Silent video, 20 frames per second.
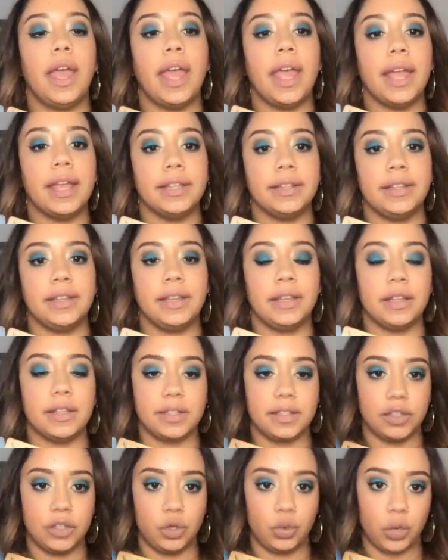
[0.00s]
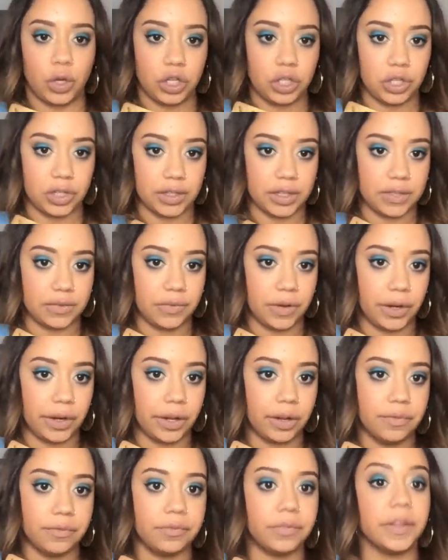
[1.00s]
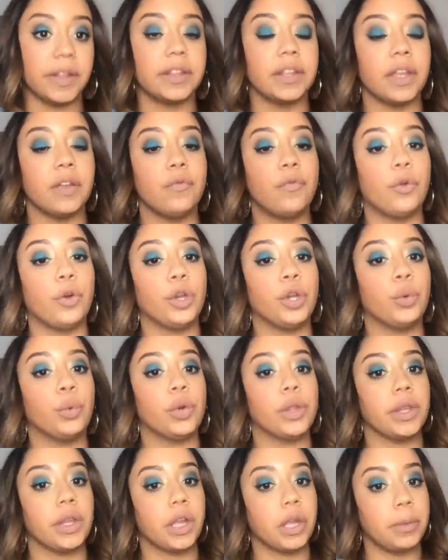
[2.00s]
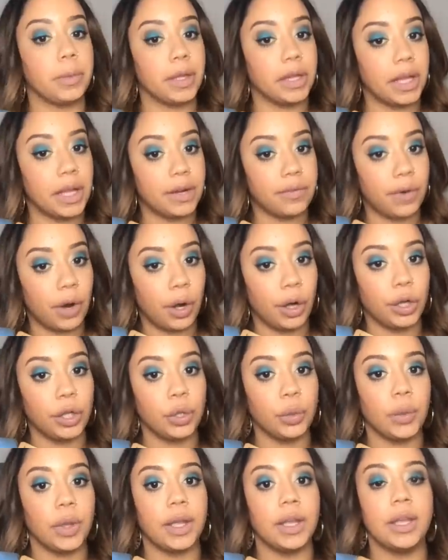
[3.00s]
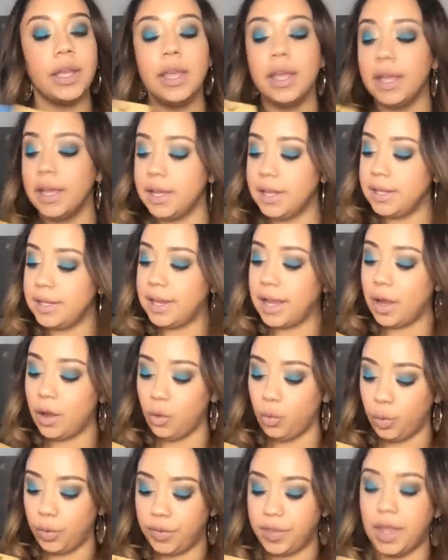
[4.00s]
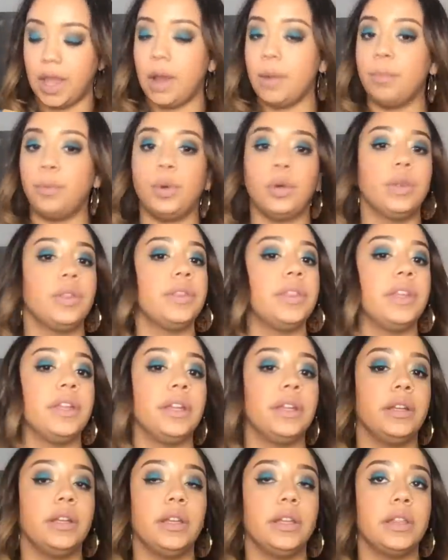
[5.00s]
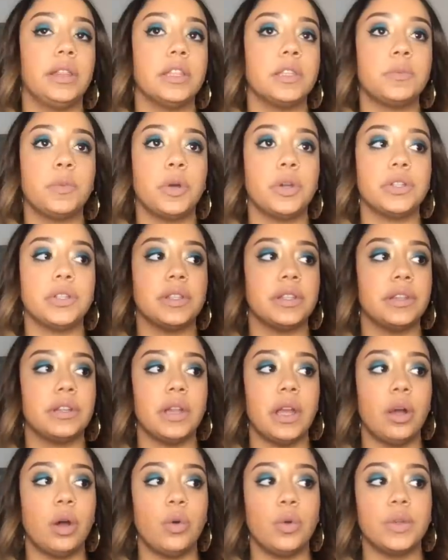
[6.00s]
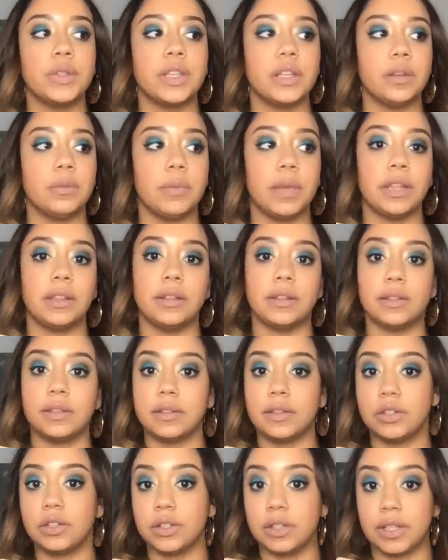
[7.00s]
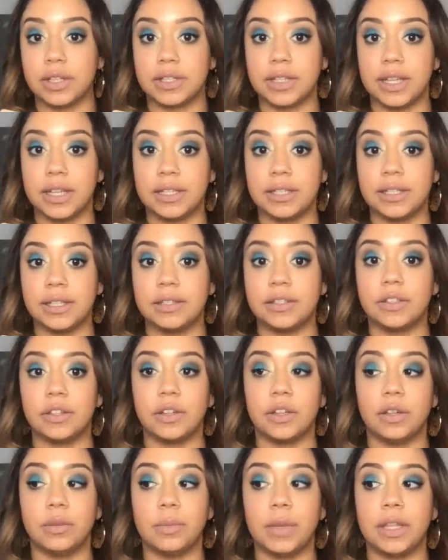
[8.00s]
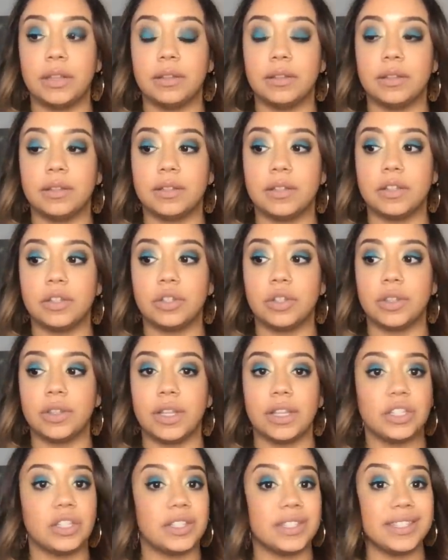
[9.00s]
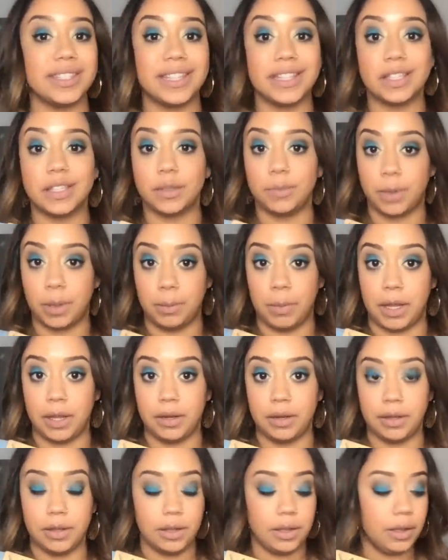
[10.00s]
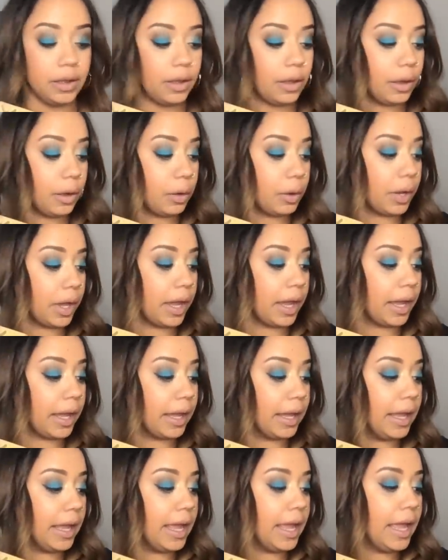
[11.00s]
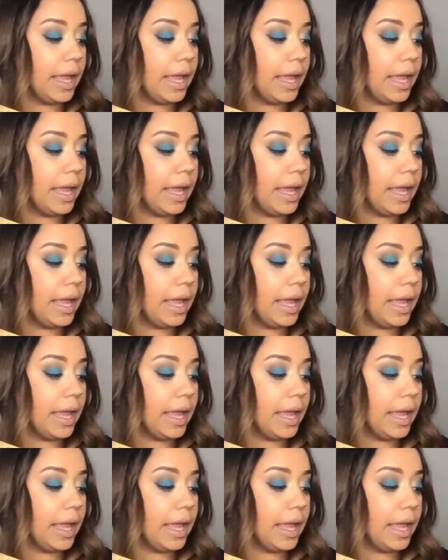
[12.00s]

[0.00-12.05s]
ending a situation that's very conflicting for you where there could be a lot of arguing now with the emperor they, this person they're not always going to make the decision that's easiest they're going to make the decision that just needs to be made okay